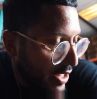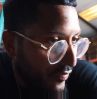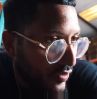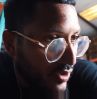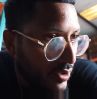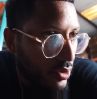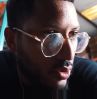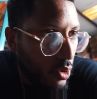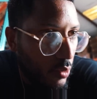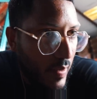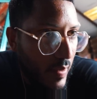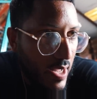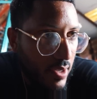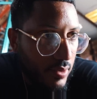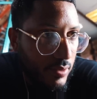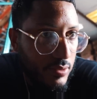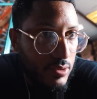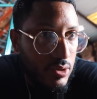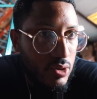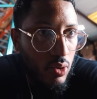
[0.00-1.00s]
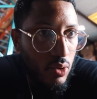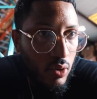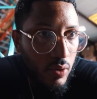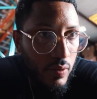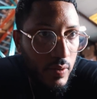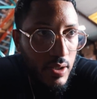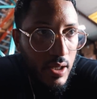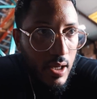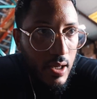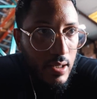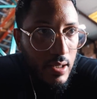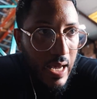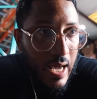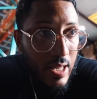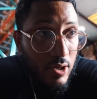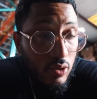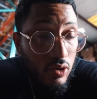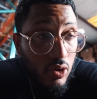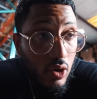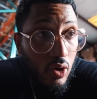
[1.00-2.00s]
definitely gonna go back on tour again. I
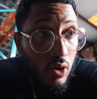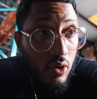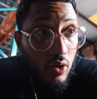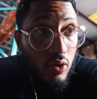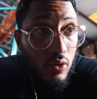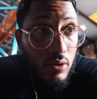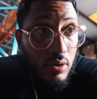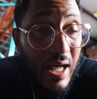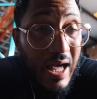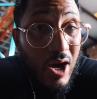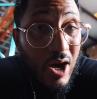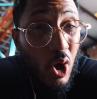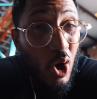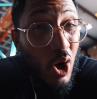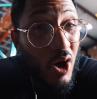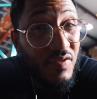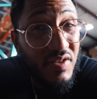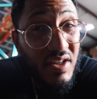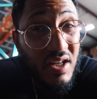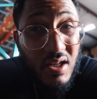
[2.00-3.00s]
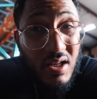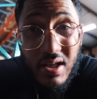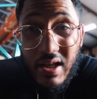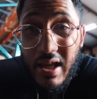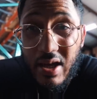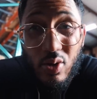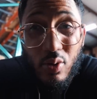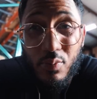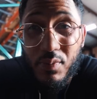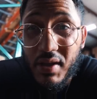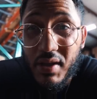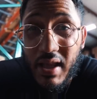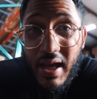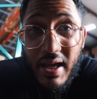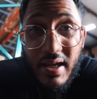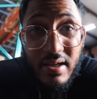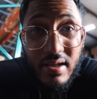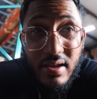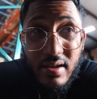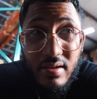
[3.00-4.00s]
don't know how often. It ain't gonna be
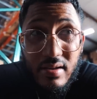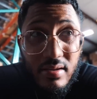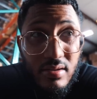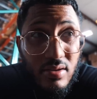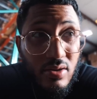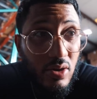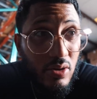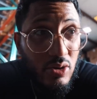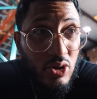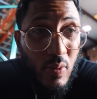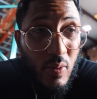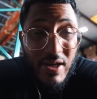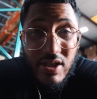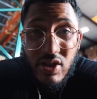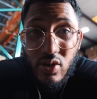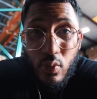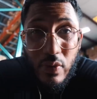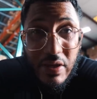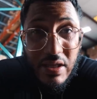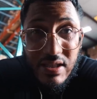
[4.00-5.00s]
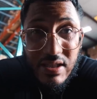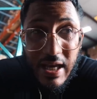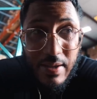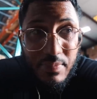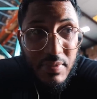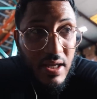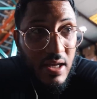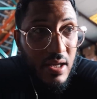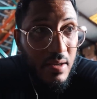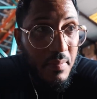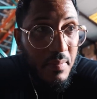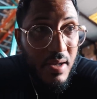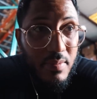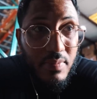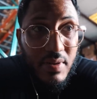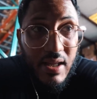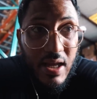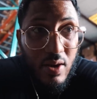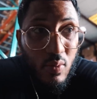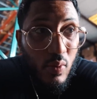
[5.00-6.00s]
like, you know, twice a week type thing. It might
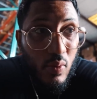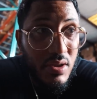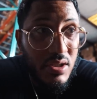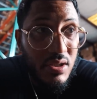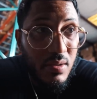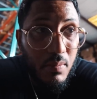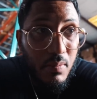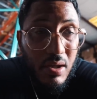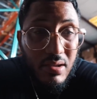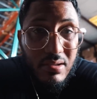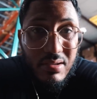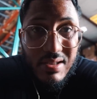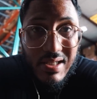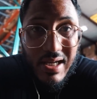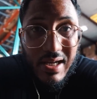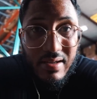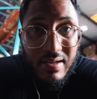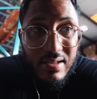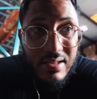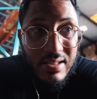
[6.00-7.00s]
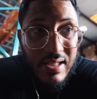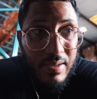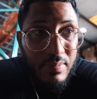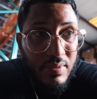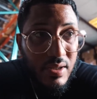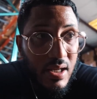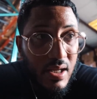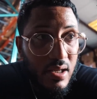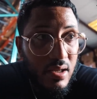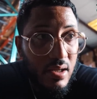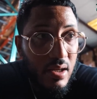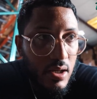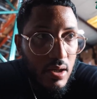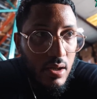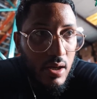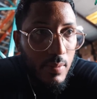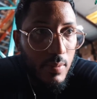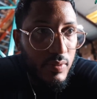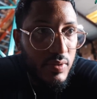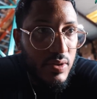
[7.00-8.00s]
be like once a month type thing. Hit a
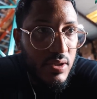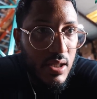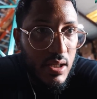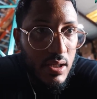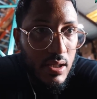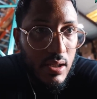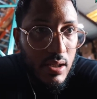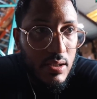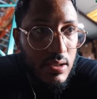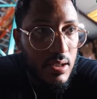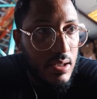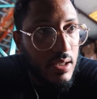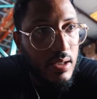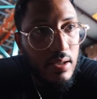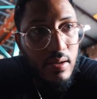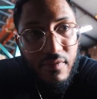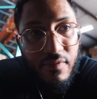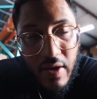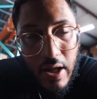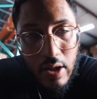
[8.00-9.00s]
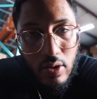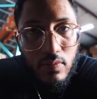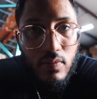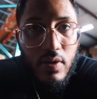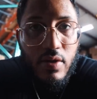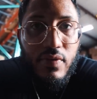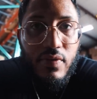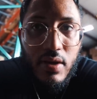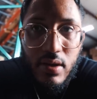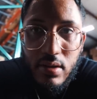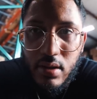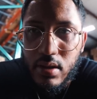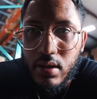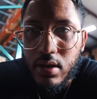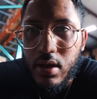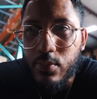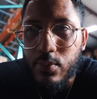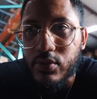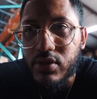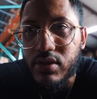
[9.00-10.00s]
couple cities and then the following month hit another
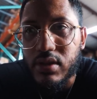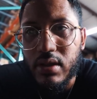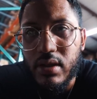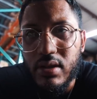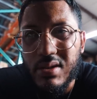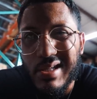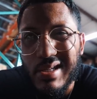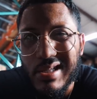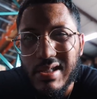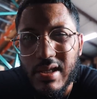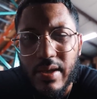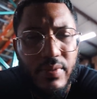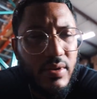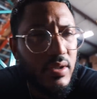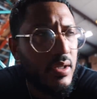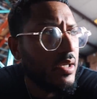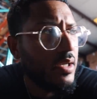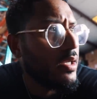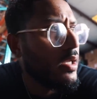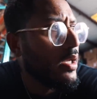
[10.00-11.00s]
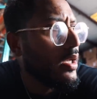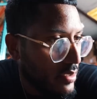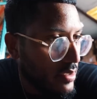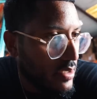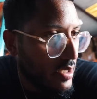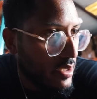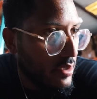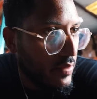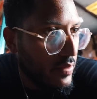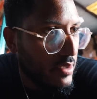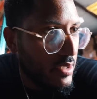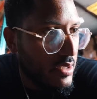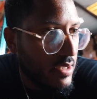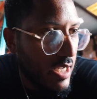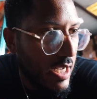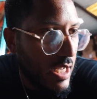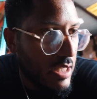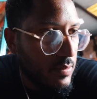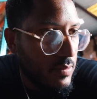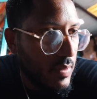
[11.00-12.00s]
couple cities, that type of thing. Considering the
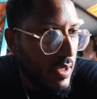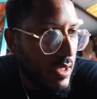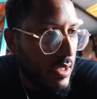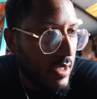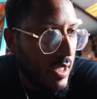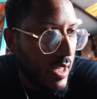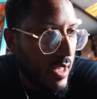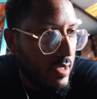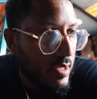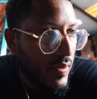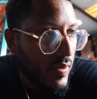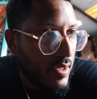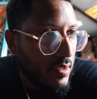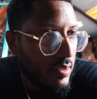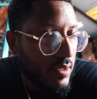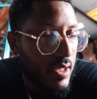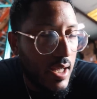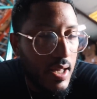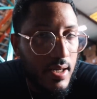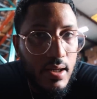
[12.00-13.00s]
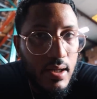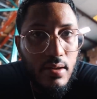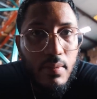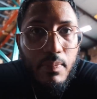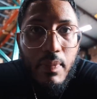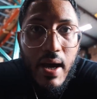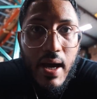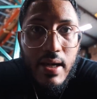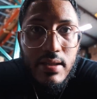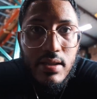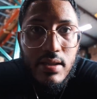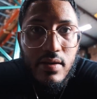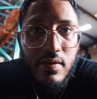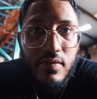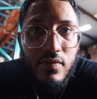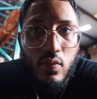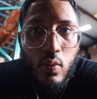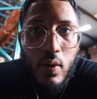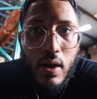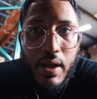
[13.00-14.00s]
times, man, like trying to look at it in a
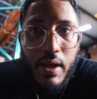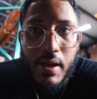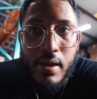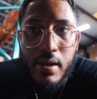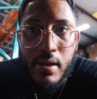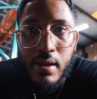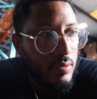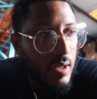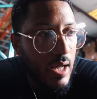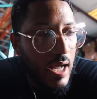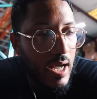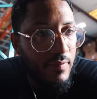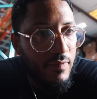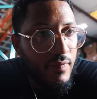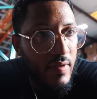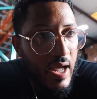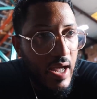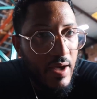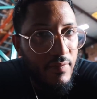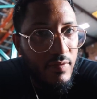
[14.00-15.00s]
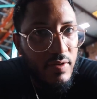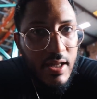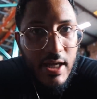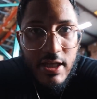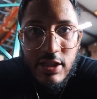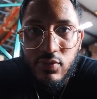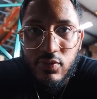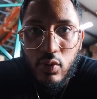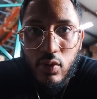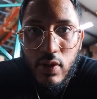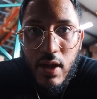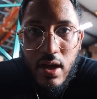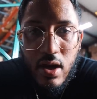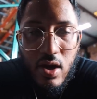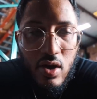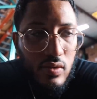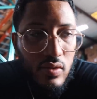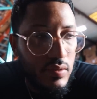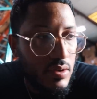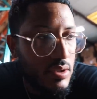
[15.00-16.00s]
positive way. Half glass full, like
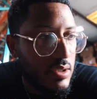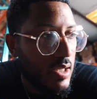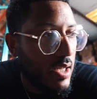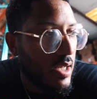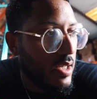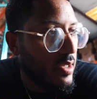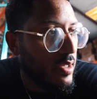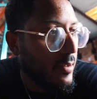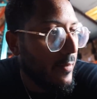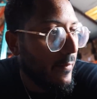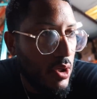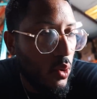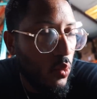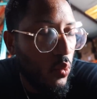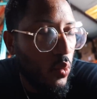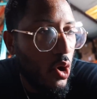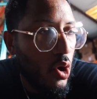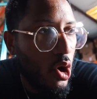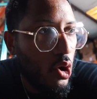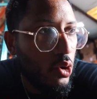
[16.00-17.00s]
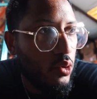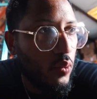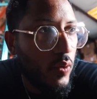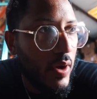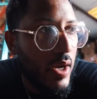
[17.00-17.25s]
I always say. In a world